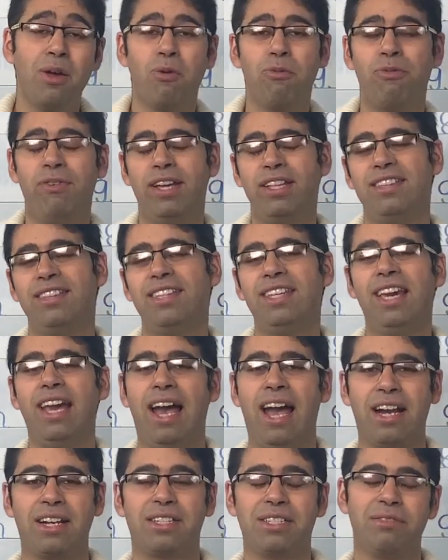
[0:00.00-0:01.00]
when the
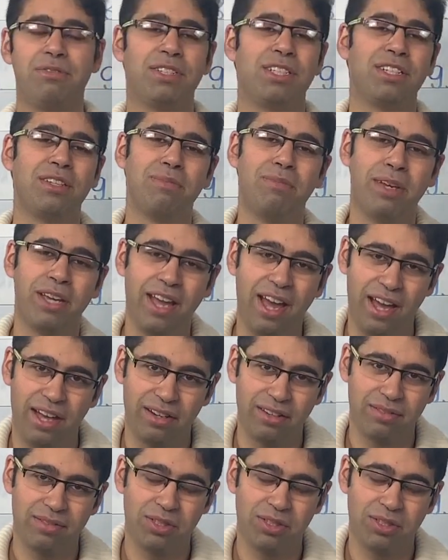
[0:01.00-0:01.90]
activity began.